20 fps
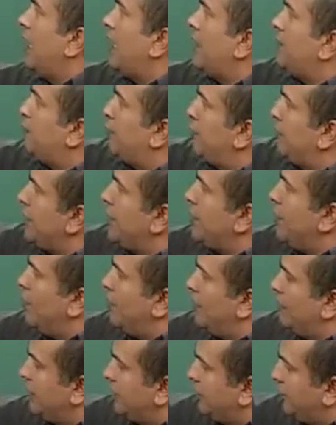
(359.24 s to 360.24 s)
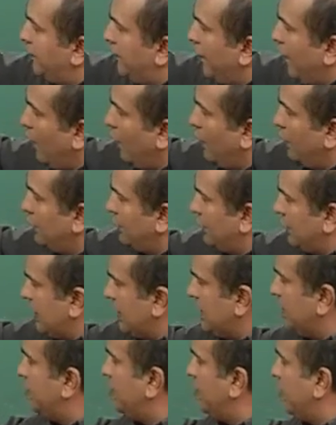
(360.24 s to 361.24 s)
I put in all these folds
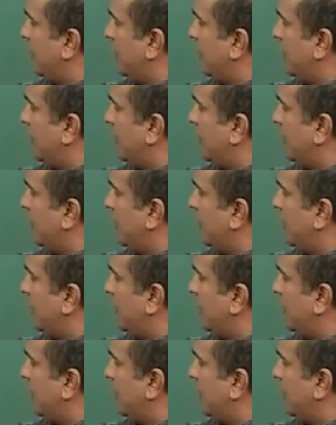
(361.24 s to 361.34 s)
into